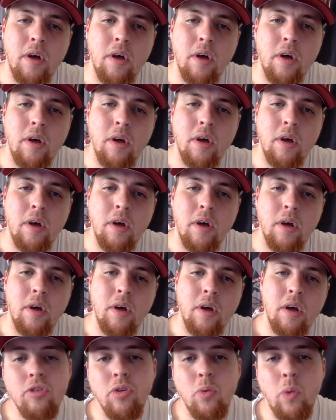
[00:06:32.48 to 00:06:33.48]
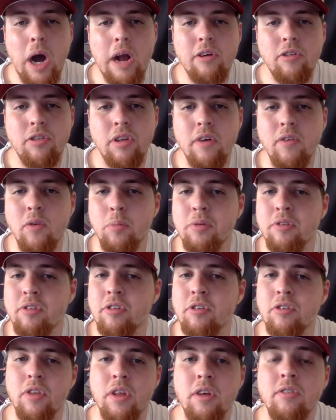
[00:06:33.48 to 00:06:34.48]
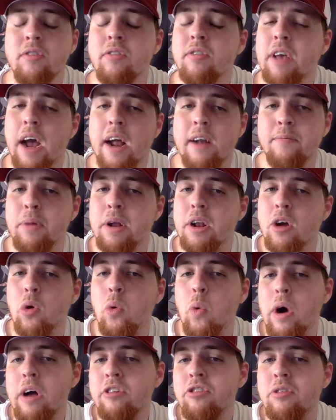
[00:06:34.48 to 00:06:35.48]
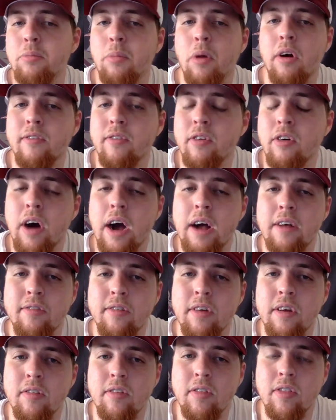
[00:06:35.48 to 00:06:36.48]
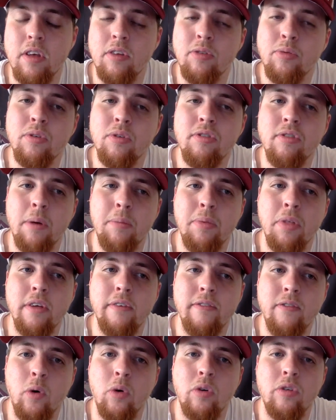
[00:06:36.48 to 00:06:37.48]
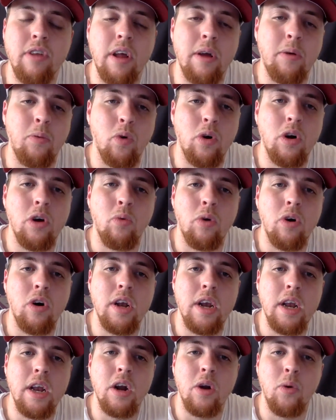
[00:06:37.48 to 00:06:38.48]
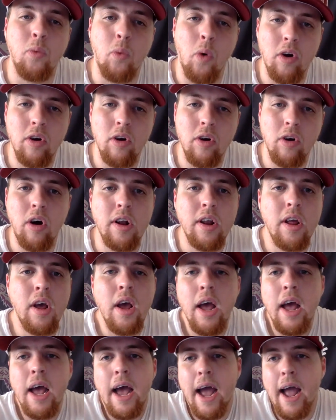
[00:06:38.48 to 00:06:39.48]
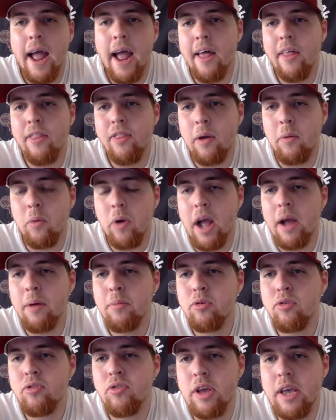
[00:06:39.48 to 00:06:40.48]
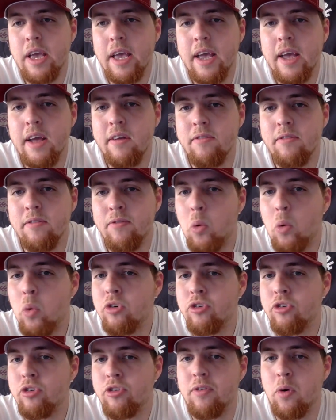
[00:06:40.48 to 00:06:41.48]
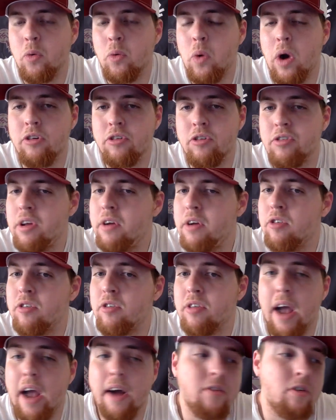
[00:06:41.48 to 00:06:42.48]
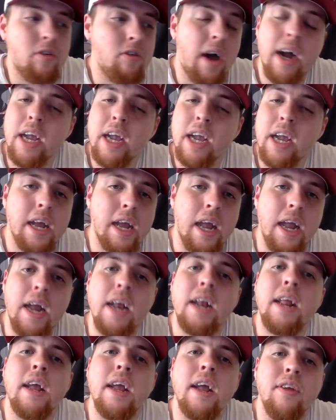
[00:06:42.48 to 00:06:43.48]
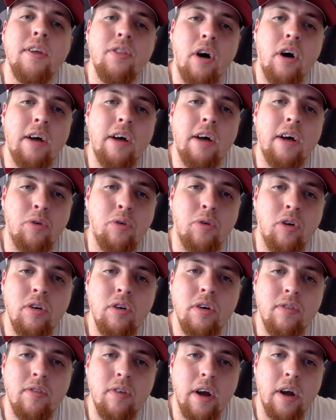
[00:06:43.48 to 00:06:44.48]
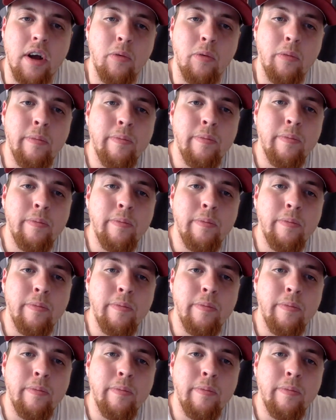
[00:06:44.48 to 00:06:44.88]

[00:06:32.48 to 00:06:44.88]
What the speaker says: Going on to the wide receiver position, this has kind of been a question mark for last season. This was something that Florida State really, really needed to work on, and they were able to get four transfer wide receivers after not getting any in the last recruiting cycle.